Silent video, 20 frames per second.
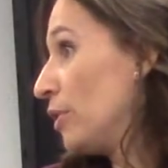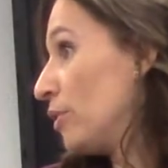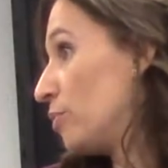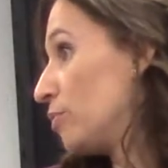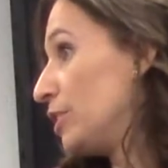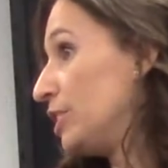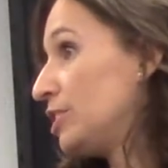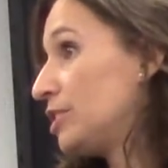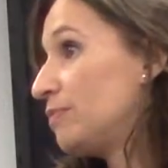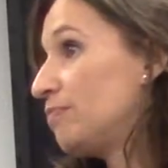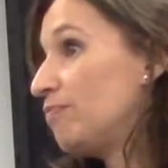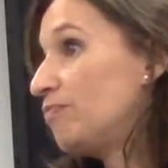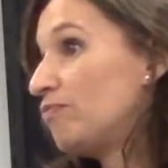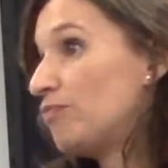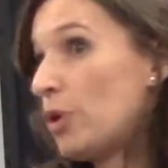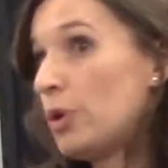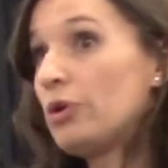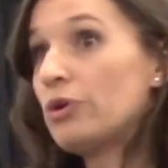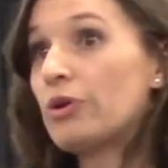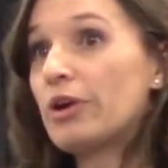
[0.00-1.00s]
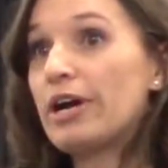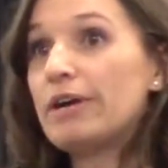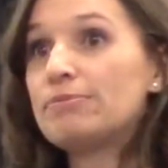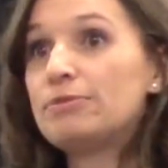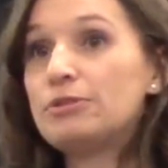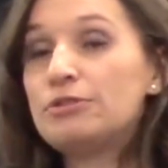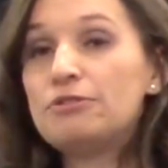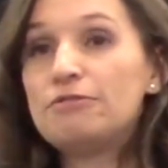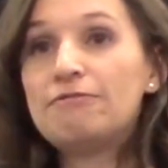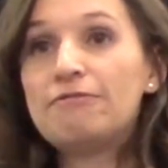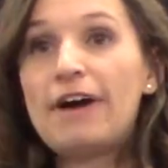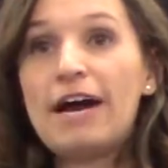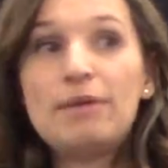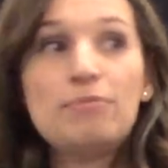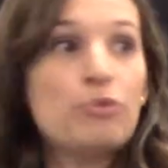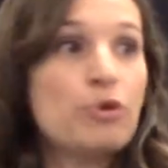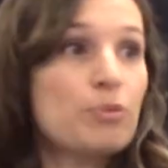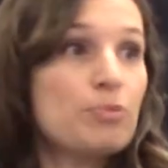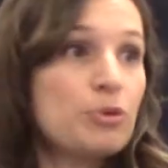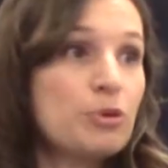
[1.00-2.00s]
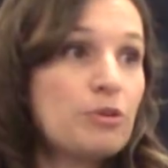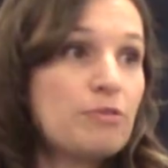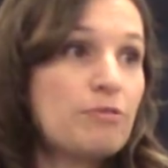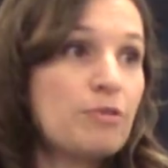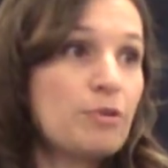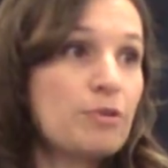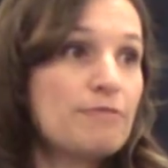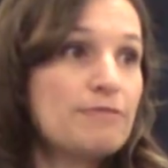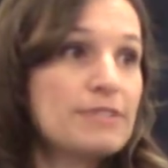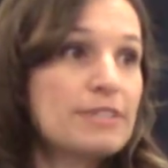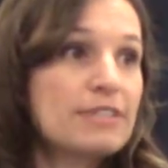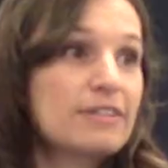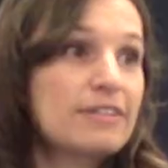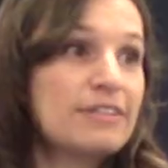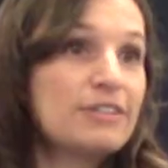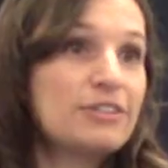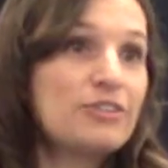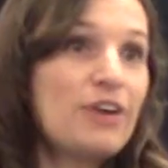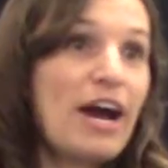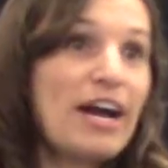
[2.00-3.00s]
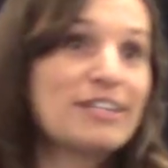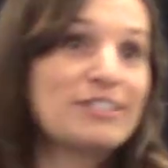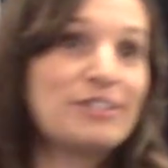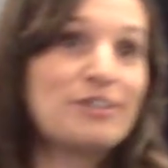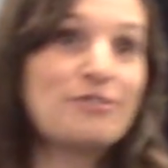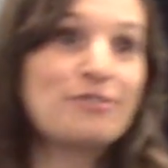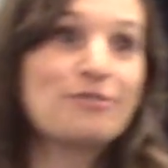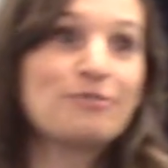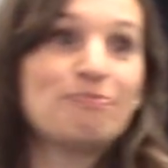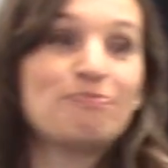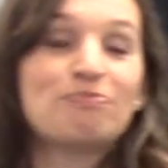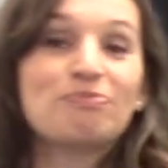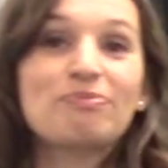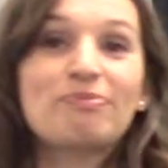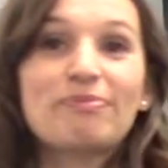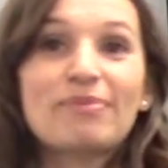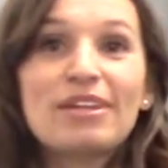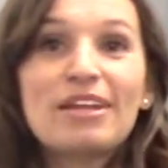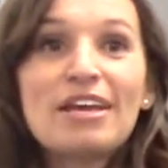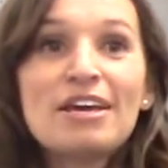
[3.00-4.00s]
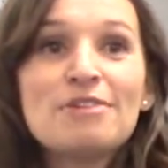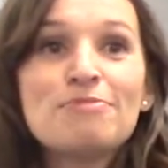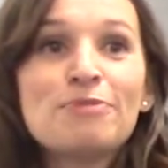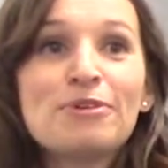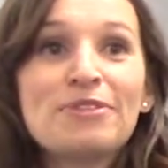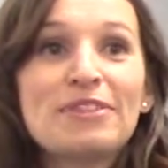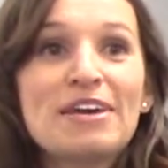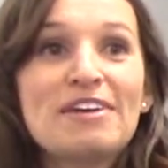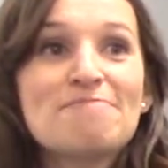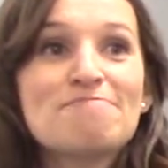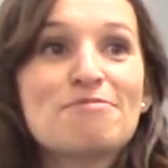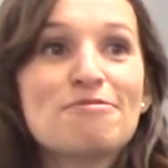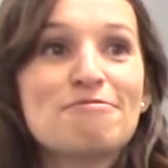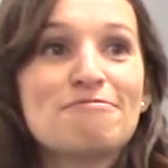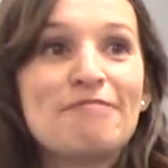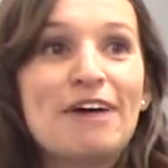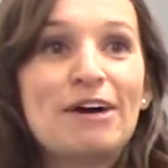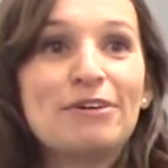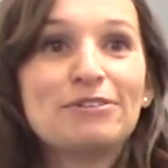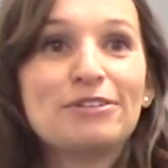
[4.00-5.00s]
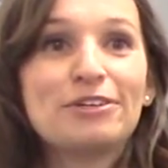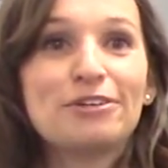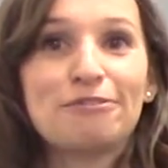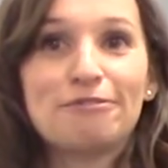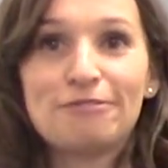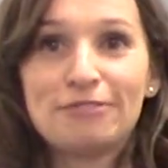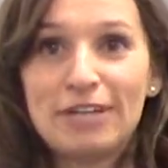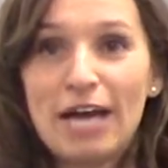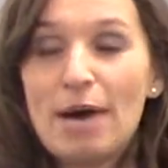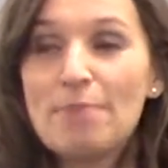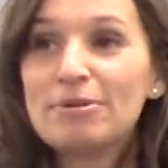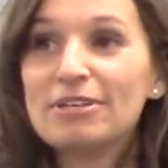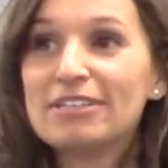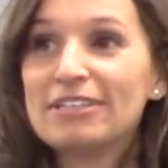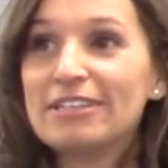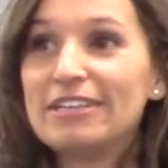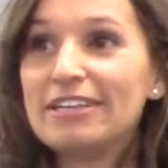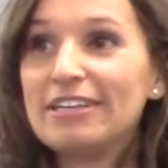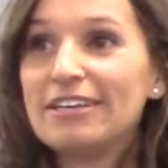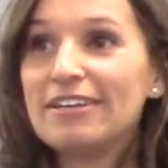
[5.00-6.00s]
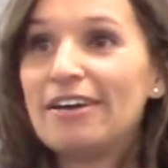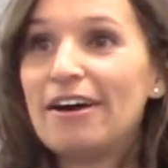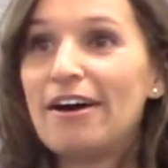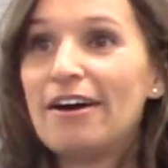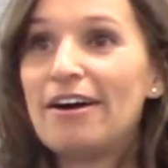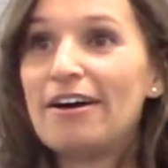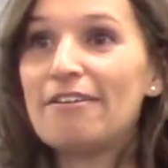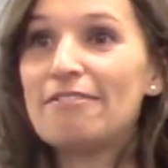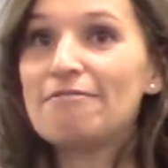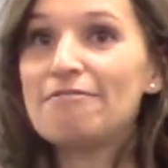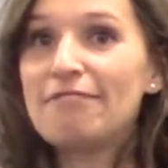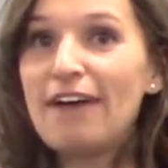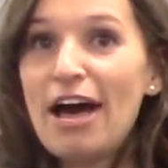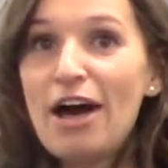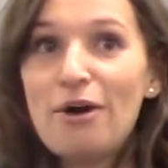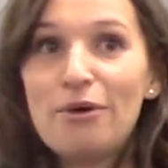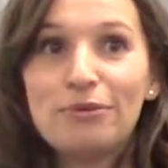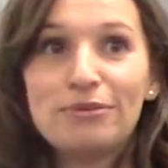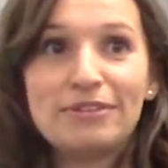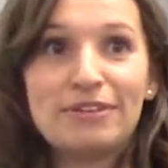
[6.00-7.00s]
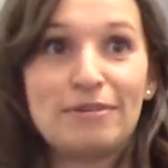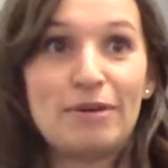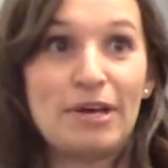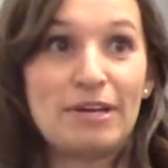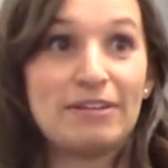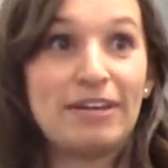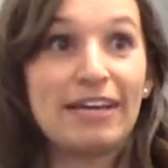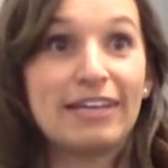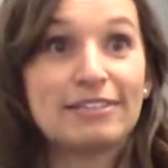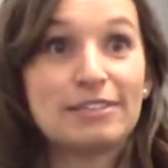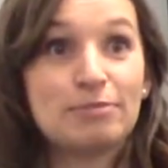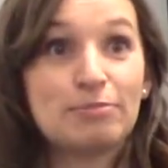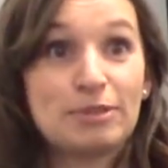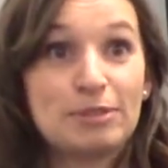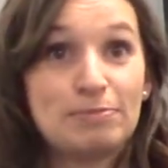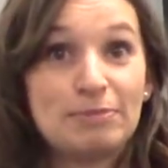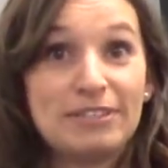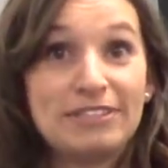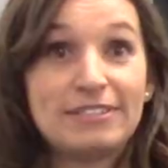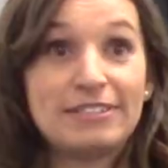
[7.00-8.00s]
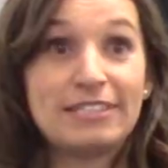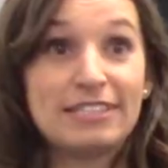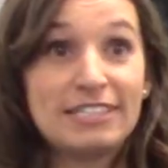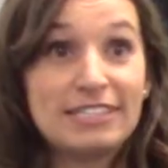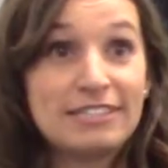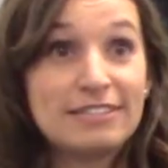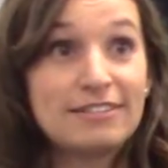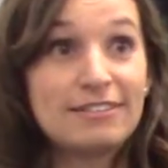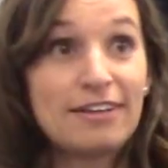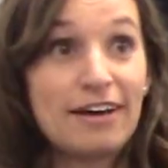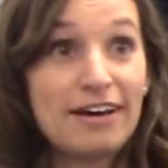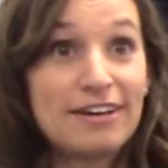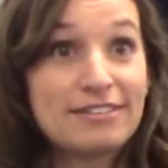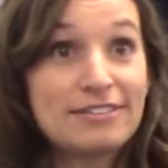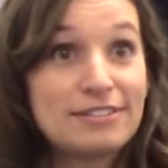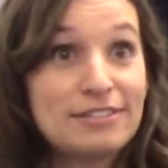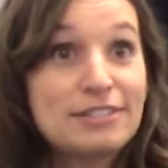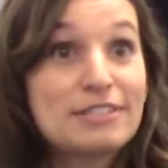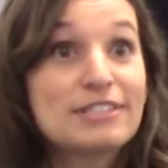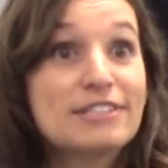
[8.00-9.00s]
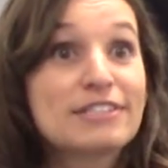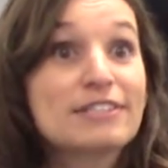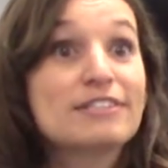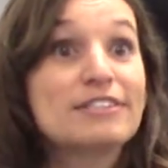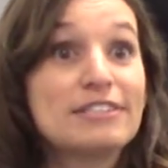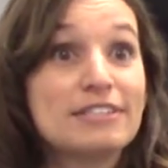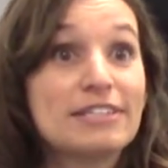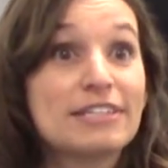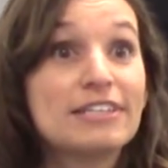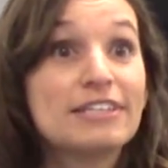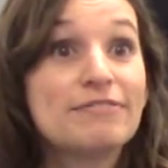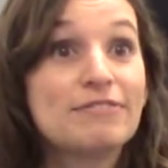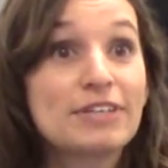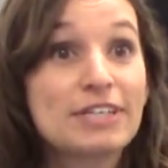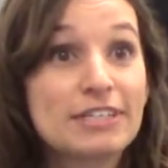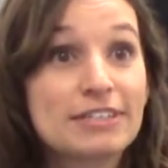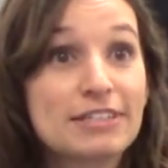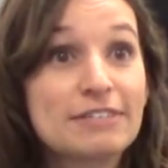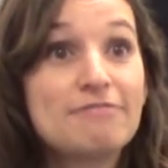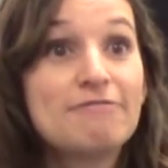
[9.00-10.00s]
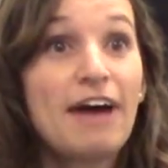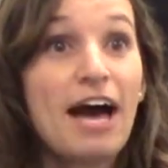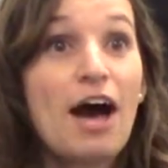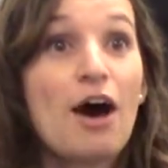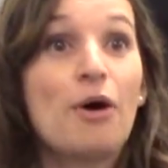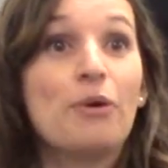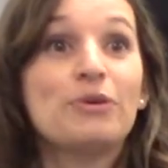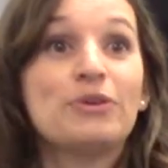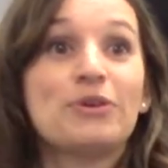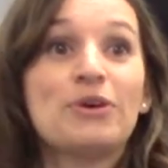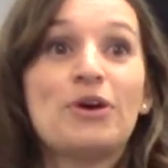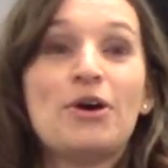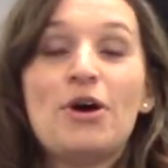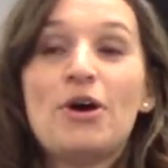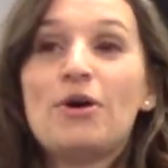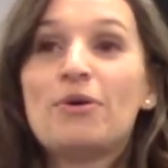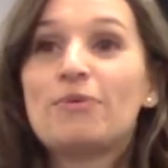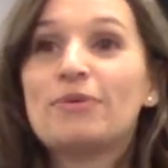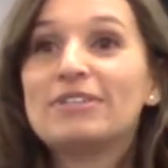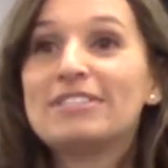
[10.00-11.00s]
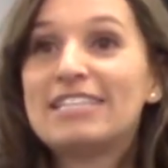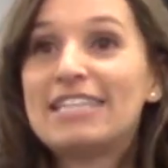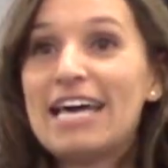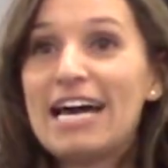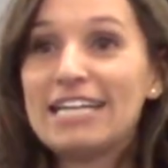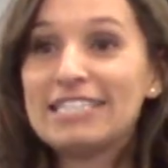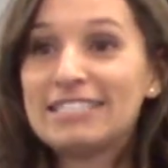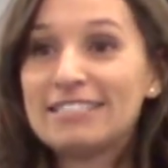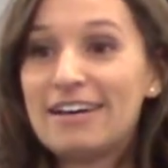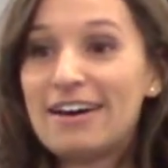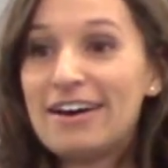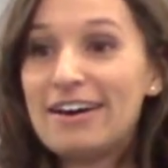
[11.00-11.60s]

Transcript: which photographs do you find more beautiful or physically attractive? And what they profoundly or predominantly found, I guess it must be statistically significantly found, was that